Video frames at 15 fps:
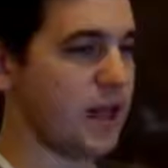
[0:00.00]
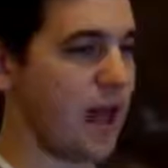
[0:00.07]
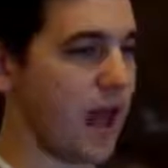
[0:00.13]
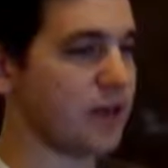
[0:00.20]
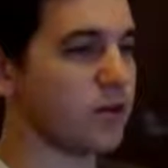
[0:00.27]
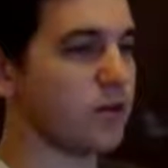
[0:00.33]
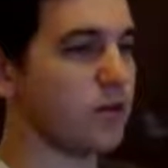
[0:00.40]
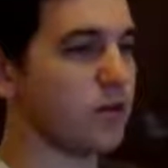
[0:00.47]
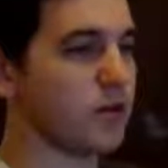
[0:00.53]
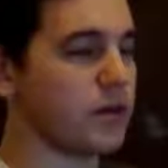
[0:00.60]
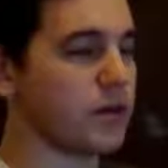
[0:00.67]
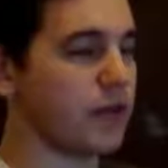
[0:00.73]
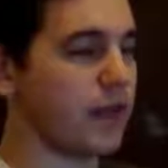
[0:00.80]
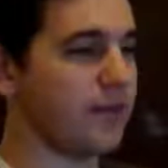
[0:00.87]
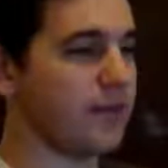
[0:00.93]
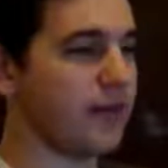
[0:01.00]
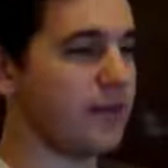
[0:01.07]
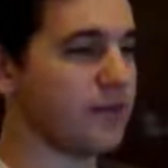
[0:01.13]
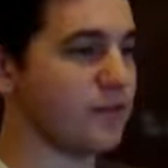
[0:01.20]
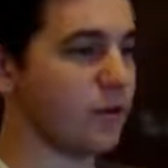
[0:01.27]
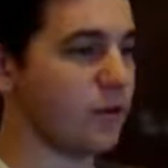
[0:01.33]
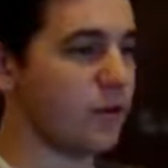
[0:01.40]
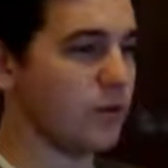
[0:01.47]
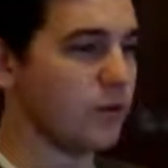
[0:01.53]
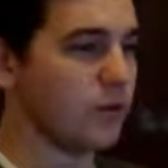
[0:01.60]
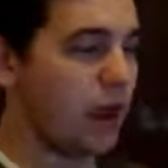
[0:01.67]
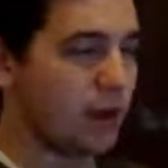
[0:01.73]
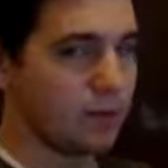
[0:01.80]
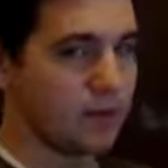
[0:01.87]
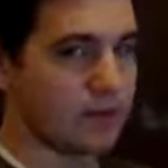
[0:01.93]
category, and then so they're
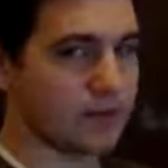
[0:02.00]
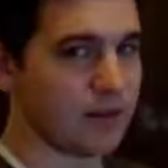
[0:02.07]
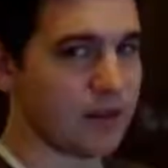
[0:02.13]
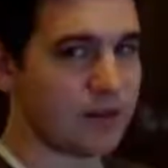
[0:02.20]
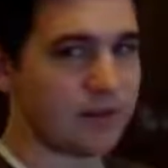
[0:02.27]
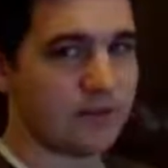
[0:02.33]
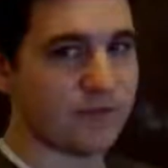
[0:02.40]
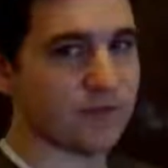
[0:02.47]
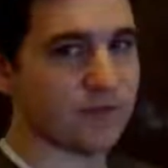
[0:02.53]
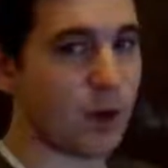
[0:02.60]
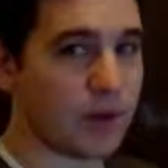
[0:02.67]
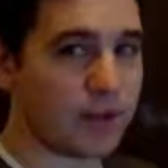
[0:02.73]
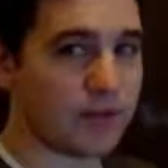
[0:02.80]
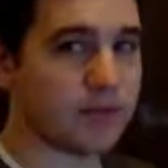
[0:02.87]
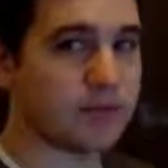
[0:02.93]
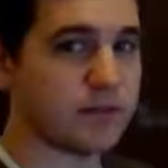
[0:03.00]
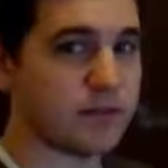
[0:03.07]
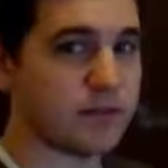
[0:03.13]
randomly selecting from it.